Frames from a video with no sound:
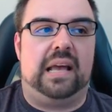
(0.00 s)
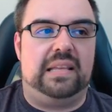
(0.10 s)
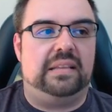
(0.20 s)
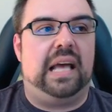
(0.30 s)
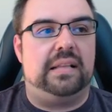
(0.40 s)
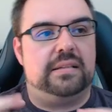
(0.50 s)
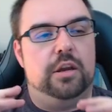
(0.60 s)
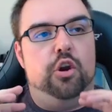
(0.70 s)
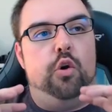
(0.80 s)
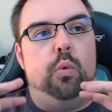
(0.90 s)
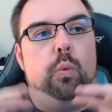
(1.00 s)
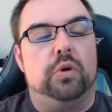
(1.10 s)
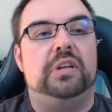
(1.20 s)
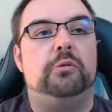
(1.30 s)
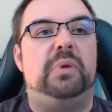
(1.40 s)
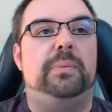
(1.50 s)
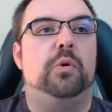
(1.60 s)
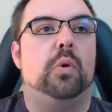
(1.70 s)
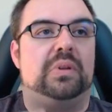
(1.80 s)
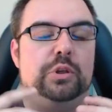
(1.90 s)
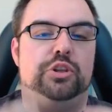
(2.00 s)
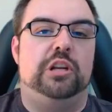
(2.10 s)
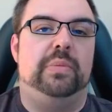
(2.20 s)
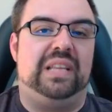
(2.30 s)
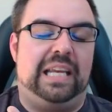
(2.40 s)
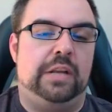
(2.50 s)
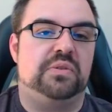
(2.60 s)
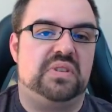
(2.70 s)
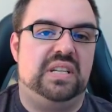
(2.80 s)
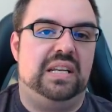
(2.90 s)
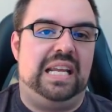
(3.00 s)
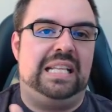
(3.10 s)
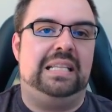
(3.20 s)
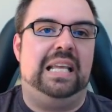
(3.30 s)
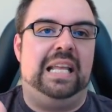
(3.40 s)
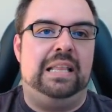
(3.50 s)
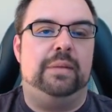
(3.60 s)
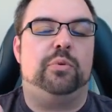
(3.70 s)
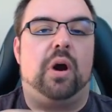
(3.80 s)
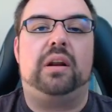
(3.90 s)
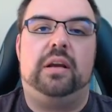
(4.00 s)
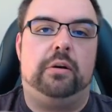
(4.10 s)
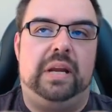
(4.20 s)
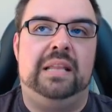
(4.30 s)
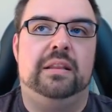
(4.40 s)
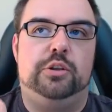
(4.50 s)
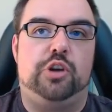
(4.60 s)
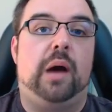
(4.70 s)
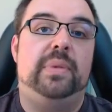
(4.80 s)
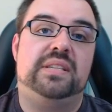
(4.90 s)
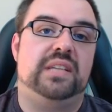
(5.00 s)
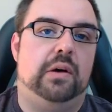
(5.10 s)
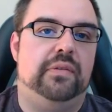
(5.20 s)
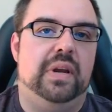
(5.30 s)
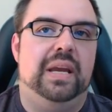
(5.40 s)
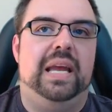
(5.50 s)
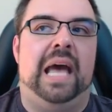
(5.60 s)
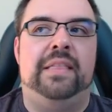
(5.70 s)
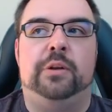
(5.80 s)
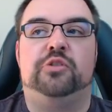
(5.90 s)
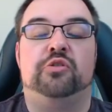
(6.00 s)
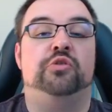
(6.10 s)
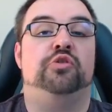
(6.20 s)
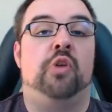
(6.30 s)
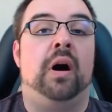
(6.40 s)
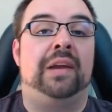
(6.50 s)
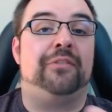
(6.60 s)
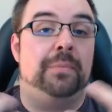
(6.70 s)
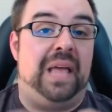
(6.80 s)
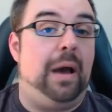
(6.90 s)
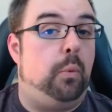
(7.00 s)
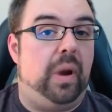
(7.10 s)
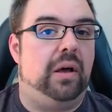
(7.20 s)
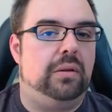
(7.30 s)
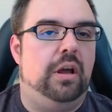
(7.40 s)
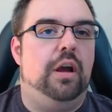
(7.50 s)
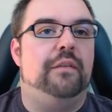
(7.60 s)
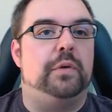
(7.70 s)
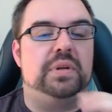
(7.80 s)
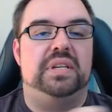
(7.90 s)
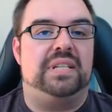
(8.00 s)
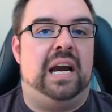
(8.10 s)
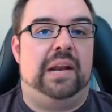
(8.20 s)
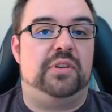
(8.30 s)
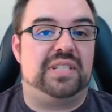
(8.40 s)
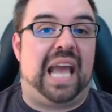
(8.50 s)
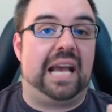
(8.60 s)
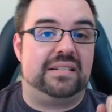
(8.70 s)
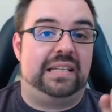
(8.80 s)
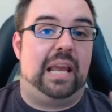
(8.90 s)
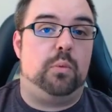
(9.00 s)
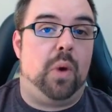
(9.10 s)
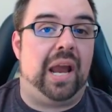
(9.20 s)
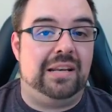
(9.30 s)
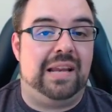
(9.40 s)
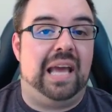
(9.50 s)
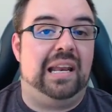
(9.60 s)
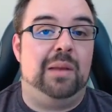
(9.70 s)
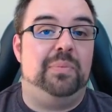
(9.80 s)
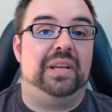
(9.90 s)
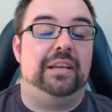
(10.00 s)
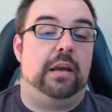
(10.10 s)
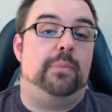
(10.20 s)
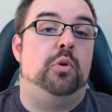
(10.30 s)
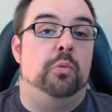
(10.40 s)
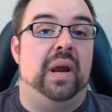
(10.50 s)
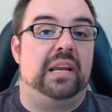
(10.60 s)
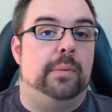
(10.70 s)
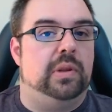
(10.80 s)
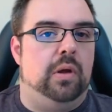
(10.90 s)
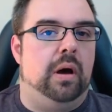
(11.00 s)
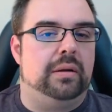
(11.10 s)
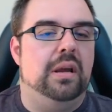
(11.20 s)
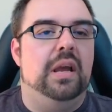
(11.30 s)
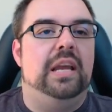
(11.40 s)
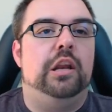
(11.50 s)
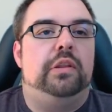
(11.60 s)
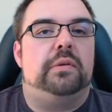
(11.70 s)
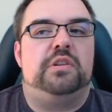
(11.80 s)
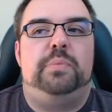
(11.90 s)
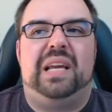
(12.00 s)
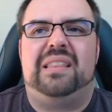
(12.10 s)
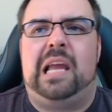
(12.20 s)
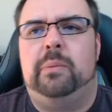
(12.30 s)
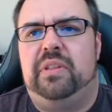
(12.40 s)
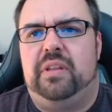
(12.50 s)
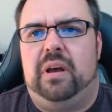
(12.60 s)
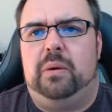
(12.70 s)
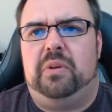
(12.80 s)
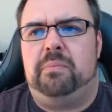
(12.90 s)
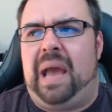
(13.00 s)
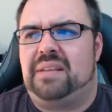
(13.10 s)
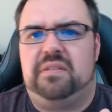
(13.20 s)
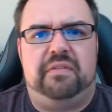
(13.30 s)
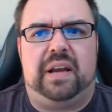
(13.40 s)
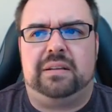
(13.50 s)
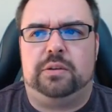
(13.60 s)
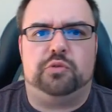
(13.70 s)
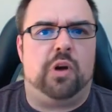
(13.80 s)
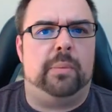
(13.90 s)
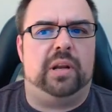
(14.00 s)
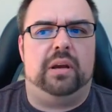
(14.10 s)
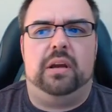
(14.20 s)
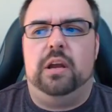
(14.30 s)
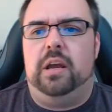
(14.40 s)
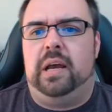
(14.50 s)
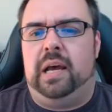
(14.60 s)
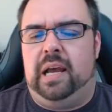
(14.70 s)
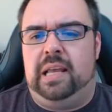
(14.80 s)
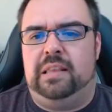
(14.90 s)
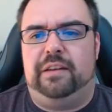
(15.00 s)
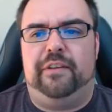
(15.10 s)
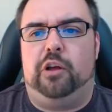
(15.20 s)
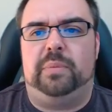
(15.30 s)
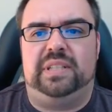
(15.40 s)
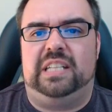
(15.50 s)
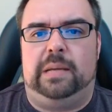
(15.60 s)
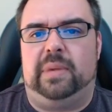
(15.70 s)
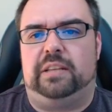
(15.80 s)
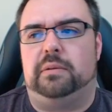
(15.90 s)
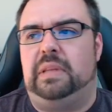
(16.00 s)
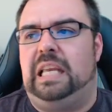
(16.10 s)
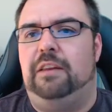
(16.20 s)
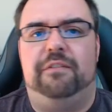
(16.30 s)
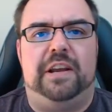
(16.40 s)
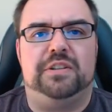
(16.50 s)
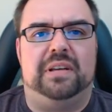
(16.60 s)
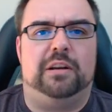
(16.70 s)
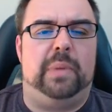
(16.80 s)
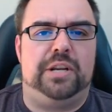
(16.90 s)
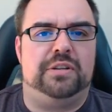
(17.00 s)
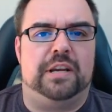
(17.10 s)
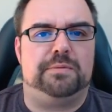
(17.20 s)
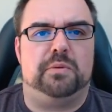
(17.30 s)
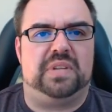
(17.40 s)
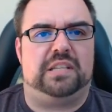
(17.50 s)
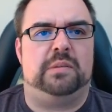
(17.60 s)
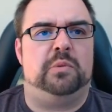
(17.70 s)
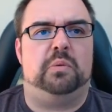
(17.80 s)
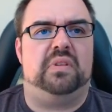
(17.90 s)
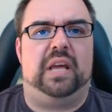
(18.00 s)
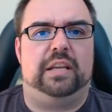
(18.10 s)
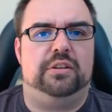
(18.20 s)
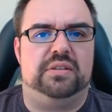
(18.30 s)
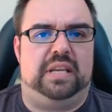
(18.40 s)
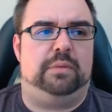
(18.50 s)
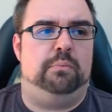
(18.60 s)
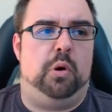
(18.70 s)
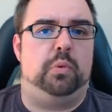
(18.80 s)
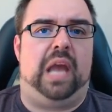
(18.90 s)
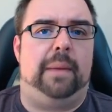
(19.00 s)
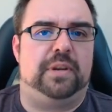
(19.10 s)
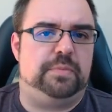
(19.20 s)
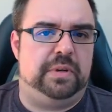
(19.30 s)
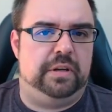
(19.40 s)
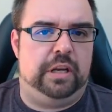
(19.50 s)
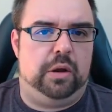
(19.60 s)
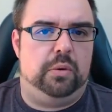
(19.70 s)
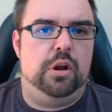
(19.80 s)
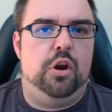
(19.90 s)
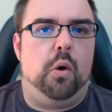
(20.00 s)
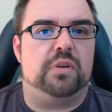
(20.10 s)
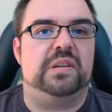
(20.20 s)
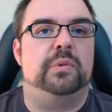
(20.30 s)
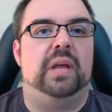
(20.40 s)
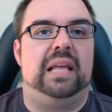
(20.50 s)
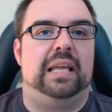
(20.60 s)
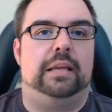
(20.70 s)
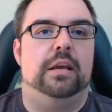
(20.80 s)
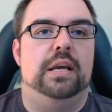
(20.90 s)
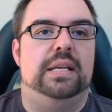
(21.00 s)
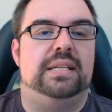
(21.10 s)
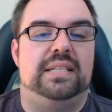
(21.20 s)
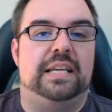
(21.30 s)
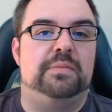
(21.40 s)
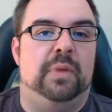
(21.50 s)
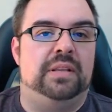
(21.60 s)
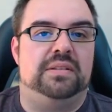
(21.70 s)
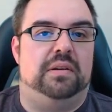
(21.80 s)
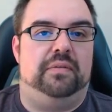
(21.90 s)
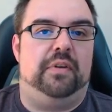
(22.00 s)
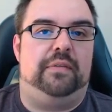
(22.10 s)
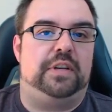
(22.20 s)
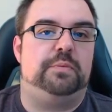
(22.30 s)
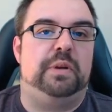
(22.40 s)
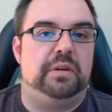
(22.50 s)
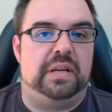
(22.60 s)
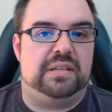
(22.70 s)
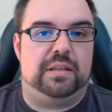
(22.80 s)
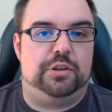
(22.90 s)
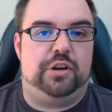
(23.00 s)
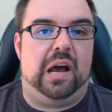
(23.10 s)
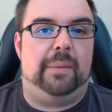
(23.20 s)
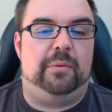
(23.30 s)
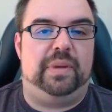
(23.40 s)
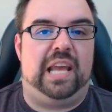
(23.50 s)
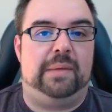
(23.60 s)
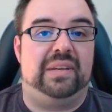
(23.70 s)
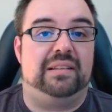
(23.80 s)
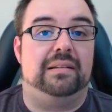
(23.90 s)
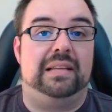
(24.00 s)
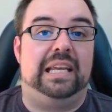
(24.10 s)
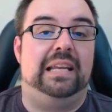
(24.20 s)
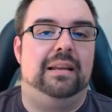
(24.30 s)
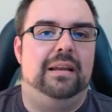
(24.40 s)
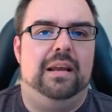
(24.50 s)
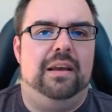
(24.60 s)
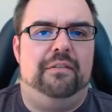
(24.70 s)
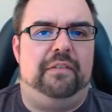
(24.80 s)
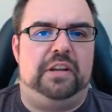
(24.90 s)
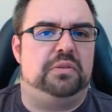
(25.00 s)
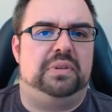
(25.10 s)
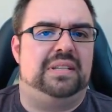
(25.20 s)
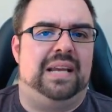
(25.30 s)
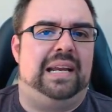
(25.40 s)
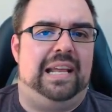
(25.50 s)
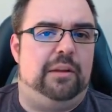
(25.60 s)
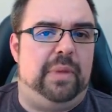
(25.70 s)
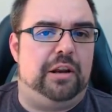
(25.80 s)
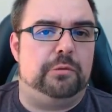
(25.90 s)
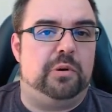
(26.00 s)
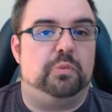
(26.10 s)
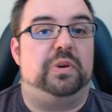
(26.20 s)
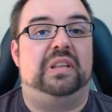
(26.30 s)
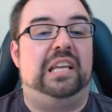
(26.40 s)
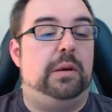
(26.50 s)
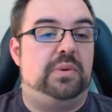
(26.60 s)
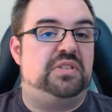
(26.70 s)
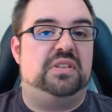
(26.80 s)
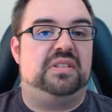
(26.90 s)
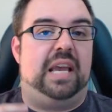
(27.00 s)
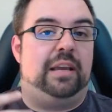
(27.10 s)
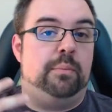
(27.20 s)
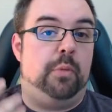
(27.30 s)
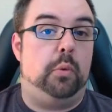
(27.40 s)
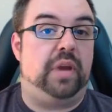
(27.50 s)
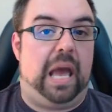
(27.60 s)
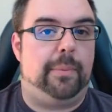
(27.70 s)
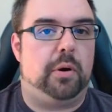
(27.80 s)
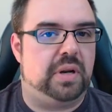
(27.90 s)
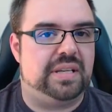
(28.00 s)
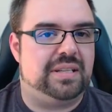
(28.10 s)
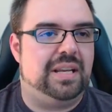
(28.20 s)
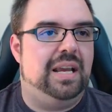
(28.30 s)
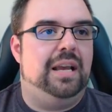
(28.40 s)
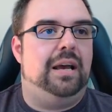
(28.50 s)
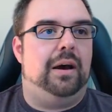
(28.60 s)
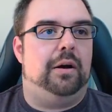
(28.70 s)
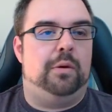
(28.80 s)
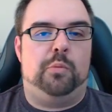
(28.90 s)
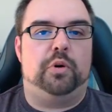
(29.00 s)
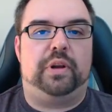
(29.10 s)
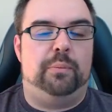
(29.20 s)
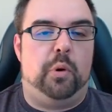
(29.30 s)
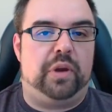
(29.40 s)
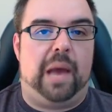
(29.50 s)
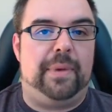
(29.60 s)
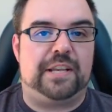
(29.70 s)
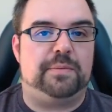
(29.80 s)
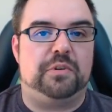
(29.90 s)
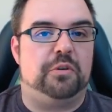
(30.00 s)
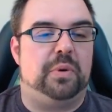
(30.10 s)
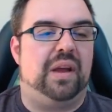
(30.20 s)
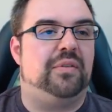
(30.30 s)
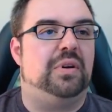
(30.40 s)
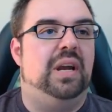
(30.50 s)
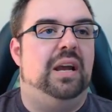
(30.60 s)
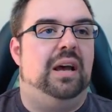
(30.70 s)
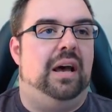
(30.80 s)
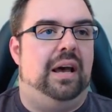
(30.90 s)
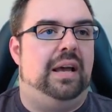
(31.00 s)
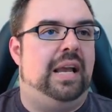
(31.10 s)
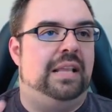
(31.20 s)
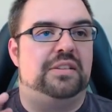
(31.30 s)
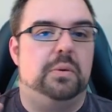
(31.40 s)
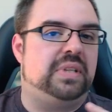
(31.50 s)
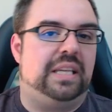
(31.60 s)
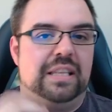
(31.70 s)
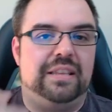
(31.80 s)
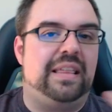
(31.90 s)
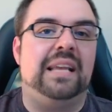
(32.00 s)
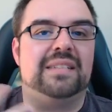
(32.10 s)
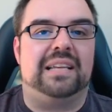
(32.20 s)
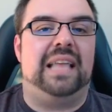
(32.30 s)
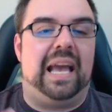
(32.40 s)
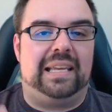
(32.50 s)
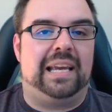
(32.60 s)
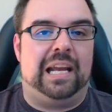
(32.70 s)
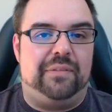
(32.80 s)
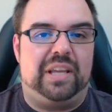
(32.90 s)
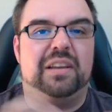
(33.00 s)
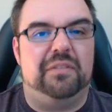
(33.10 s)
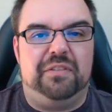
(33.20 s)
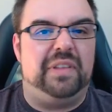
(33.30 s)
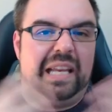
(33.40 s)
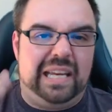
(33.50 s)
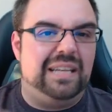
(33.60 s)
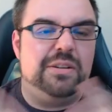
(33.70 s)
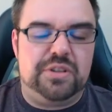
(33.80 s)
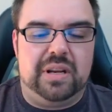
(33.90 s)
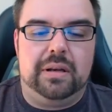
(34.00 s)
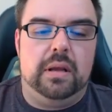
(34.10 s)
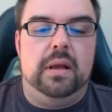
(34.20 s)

I think that's working with people who are legitimately interested in the product or in the job itself, and then drawing from that well, versus kind of just casting a wide net and picking up who might come along. You know, there was a big thing with Mass Effect Andromeda in the development team. Like, their lead facial animation expert was like someone with like just like mocap experience, you know, or someone that had like 6 months of experience on the job and became like the lead facial design animator, but really it was just like a mocap artist, or mocap expert or whatever. And so it's like things like that get kind of like conflated and shit.